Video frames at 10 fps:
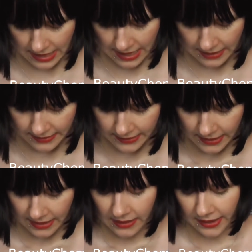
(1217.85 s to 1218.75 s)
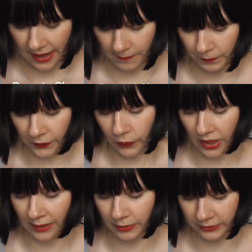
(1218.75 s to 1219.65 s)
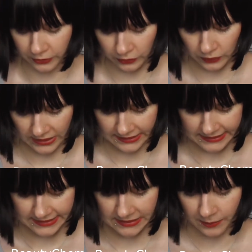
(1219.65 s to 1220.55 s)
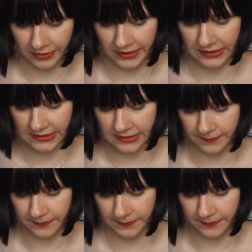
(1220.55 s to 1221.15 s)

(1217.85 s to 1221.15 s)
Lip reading: And yeah, we were able to do at least some things.